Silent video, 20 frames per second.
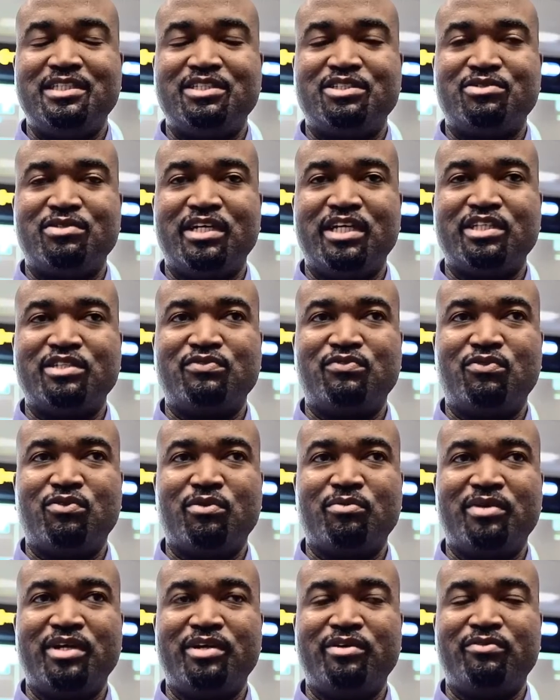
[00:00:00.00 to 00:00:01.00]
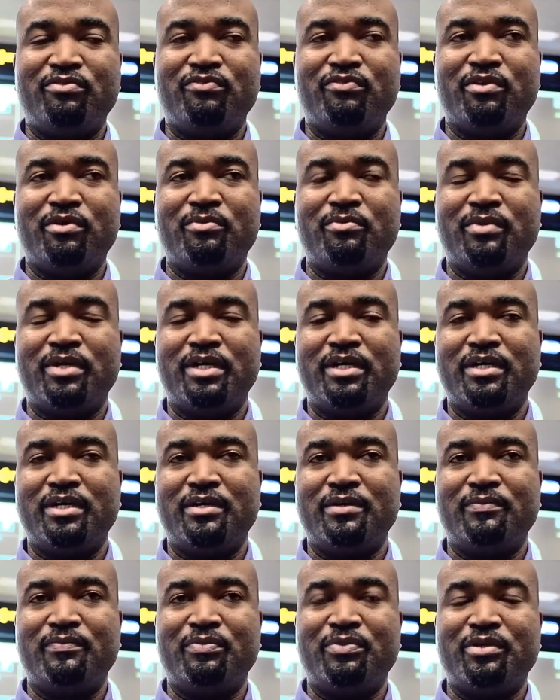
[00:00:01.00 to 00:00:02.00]
is transforming from
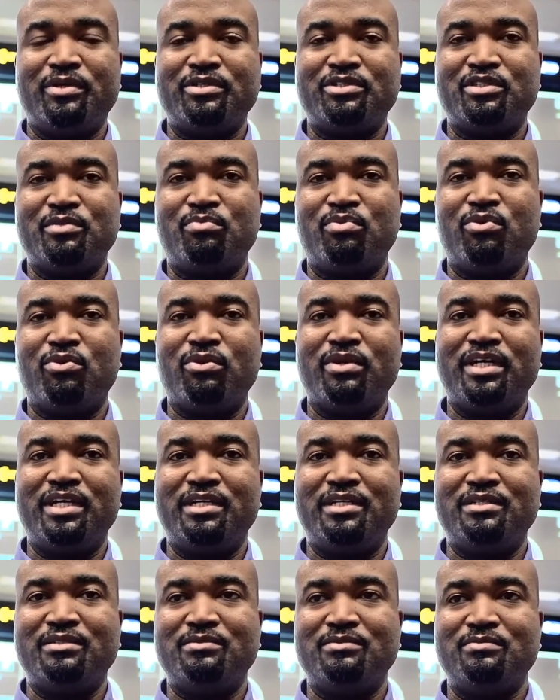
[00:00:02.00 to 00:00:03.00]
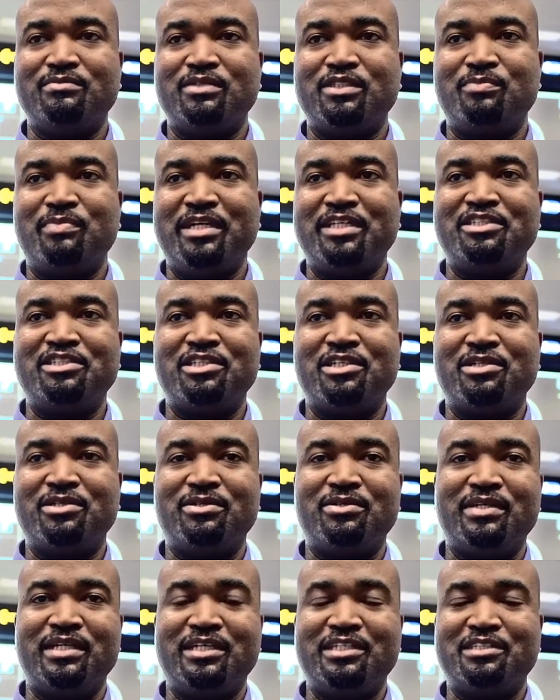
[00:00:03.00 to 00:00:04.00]
uh, supporting Space
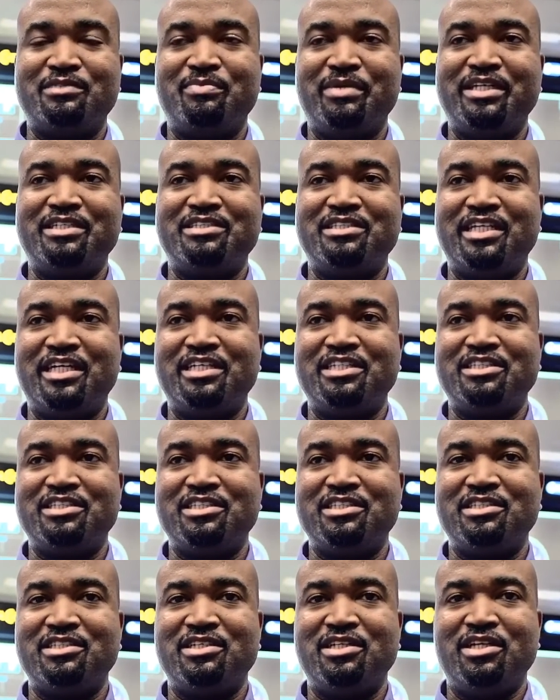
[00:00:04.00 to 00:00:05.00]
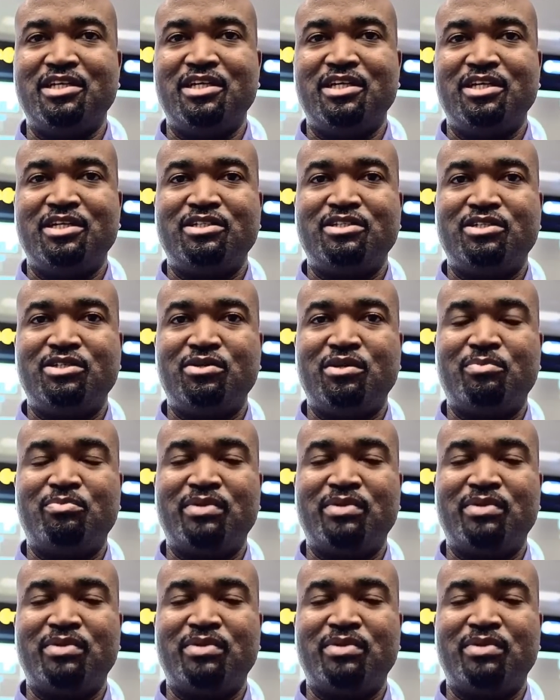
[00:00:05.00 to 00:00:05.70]
Shuttle and Space Station to a